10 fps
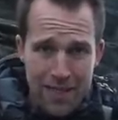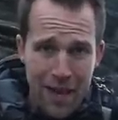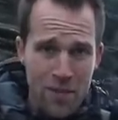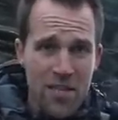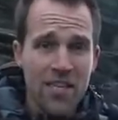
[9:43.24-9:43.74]

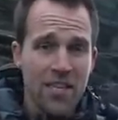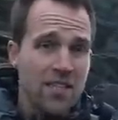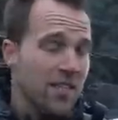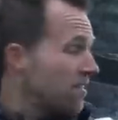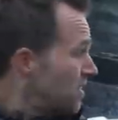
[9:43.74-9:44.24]
Now in this
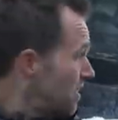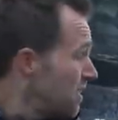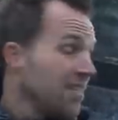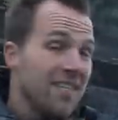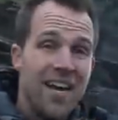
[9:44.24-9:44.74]
instance,
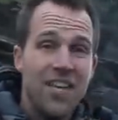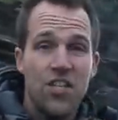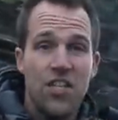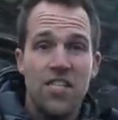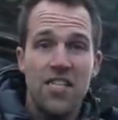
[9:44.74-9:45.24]
as
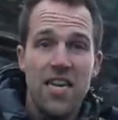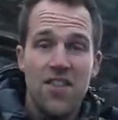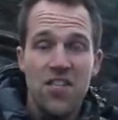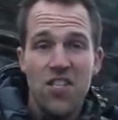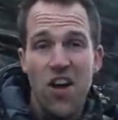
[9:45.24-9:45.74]
you can
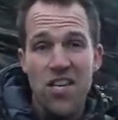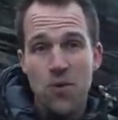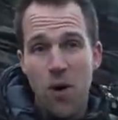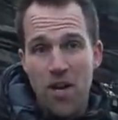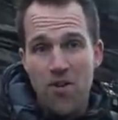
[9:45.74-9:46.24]
see, the sky is
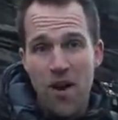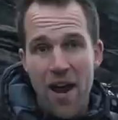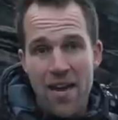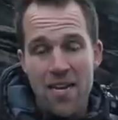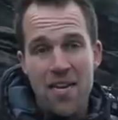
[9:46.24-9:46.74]
quite
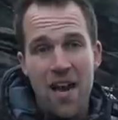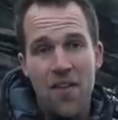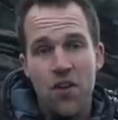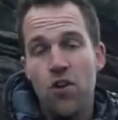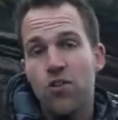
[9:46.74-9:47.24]
grey
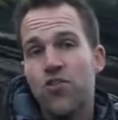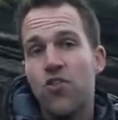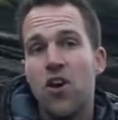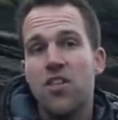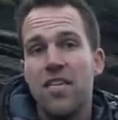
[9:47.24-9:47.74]
and the
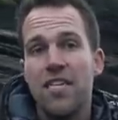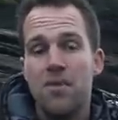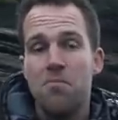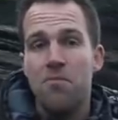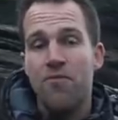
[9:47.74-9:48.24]
contrast
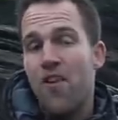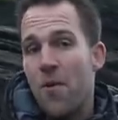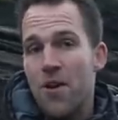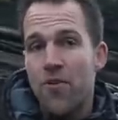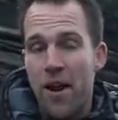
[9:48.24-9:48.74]
isn't
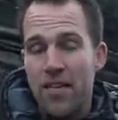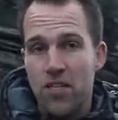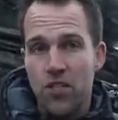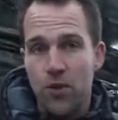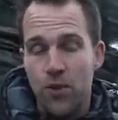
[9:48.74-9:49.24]
very great
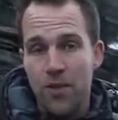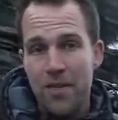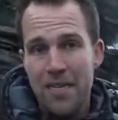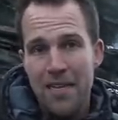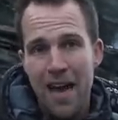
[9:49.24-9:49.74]
at all.
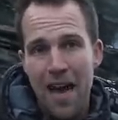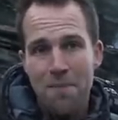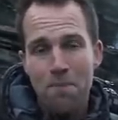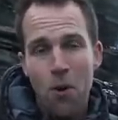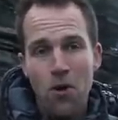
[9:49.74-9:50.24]

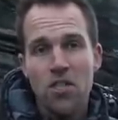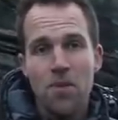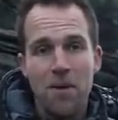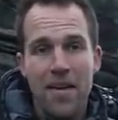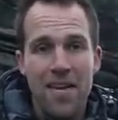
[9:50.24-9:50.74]
And
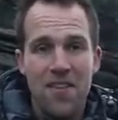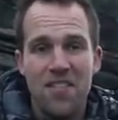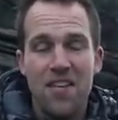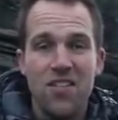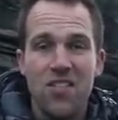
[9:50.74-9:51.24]
possibly in
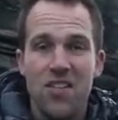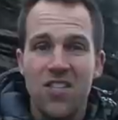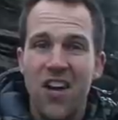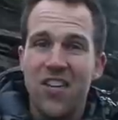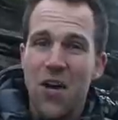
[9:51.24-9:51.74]
this
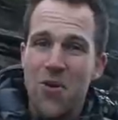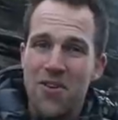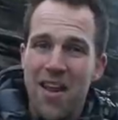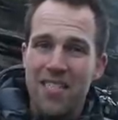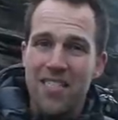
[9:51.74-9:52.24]
instance, I
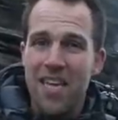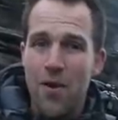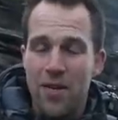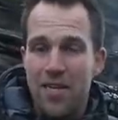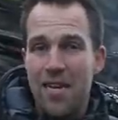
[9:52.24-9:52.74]
don't
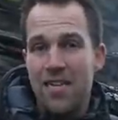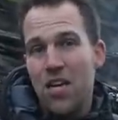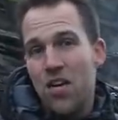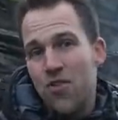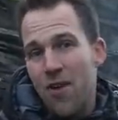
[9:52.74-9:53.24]
necessarily need
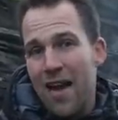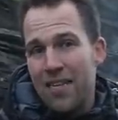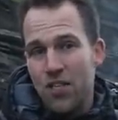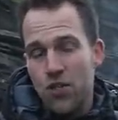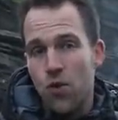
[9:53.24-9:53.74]
a
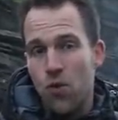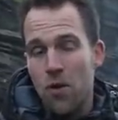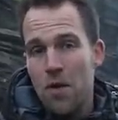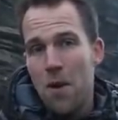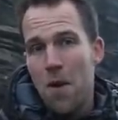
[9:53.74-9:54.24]
grad at all.